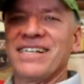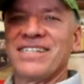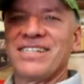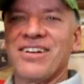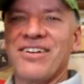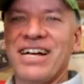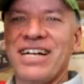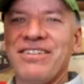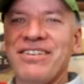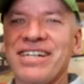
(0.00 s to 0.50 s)

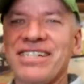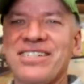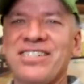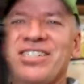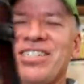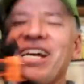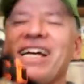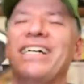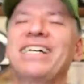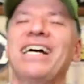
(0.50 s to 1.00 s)
so anyways,
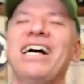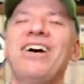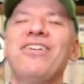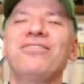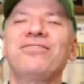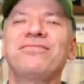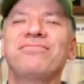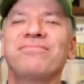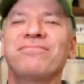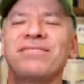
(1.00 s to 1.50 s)
check
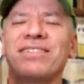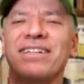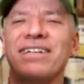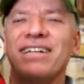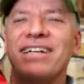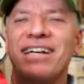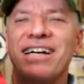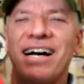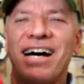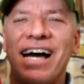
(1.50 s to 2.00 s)
out
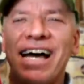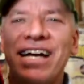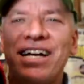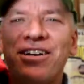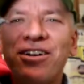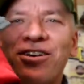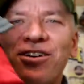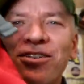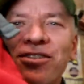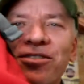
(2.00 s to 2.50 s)

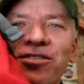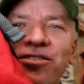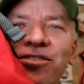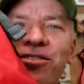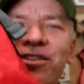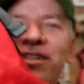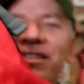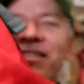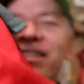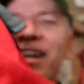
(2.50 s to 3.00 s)
Hiker
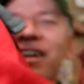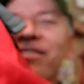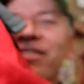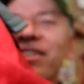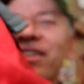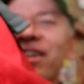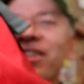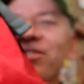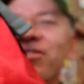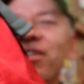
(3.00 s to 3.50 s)

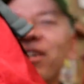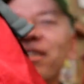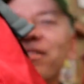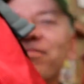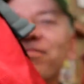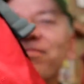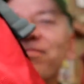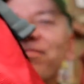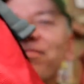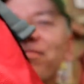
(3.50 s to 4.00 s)
3700.